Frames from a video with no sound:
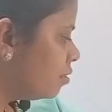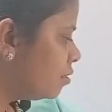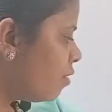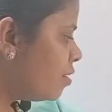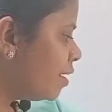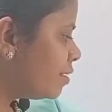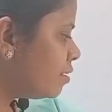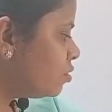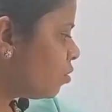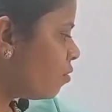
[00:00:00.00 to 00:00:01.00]
Now let
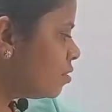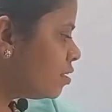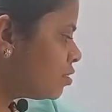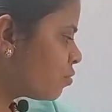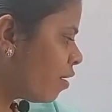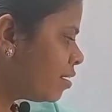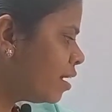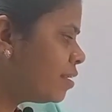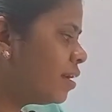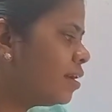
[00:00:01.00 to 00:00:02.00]
us solve this
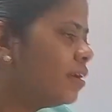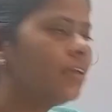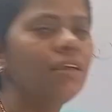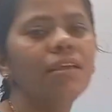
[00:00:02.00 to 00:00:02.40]
quadratic